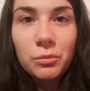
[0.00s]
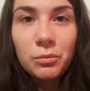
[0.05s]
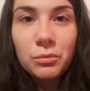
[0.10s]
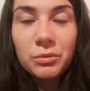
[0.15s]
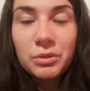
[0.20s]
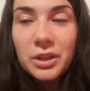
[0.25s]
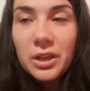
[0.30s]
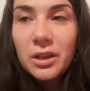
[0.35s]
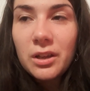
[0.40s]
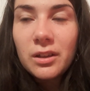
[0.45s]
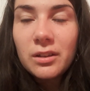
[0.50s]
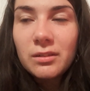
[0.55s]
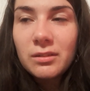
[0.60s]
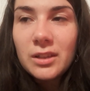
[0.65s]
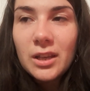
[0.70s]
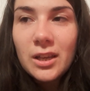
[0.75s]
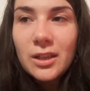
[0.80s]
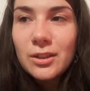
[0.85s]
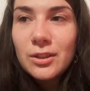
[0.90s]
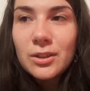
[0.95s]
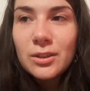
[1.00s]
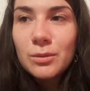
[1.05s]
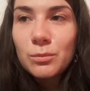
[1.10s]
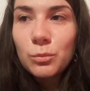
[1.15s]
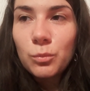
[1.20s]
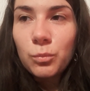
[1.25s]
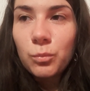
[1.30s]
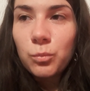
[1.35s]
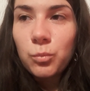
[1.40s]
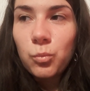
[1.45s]
The dates
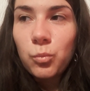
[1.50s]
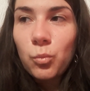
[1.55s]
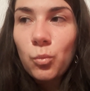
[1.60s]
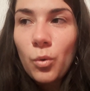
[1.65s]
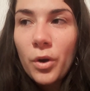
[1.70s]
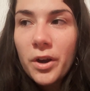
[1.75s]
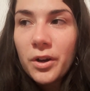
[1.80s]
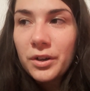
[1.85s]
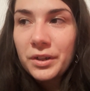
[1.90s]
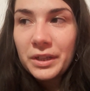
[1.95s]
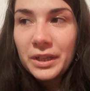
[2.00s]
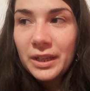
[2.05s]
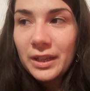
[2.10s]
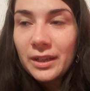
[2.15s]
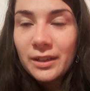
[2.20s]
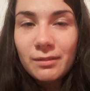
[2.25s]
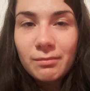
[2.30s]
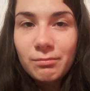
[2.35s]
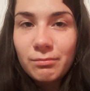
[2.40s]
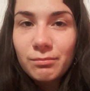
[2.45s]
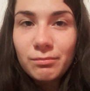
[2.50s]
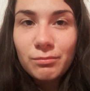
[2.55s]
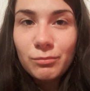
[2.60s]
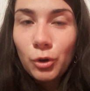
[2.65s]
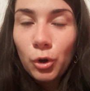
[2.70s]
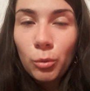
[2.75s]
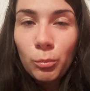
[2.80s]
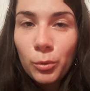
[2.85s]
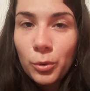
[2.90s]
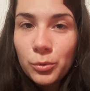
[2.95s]
where he
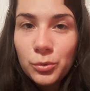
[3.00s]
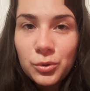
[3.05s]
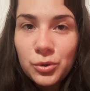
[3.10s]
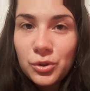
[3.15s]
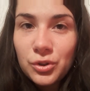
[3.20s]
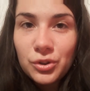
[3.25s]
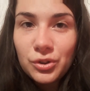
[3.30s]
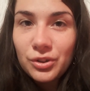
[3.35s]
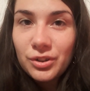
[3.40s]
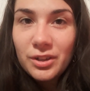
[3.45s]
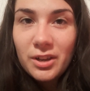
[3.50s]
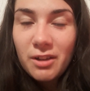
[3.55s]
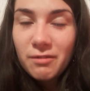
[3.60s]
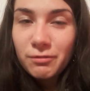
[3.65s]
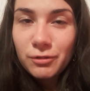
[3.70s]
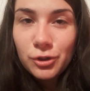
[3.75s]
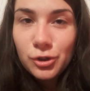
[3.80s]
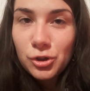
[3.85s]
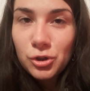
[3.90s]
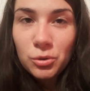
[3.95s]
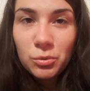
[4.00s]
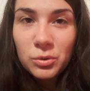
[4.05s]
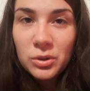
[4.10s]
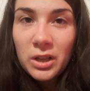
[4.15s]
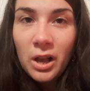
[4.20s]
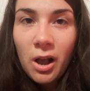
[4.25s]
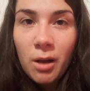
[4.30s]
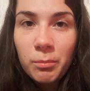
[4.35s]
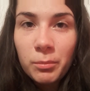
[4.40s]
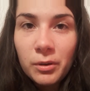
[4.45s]
almost never shows
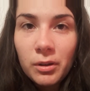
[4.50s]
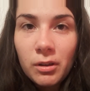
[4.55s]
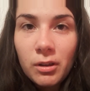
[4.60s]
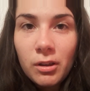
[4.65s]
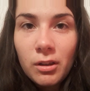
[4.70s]
up.